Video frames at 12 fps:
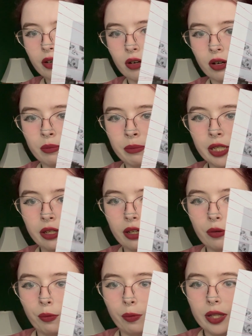are me
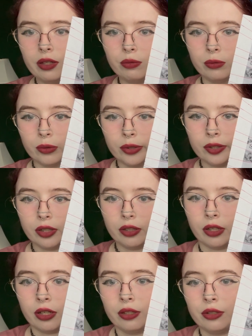with a
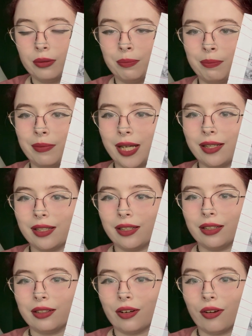ruler
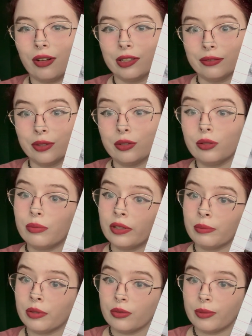making all of the 2-point
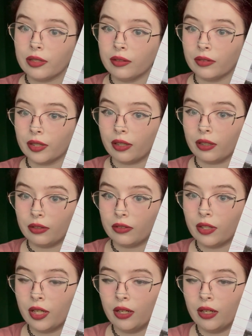perspective lines,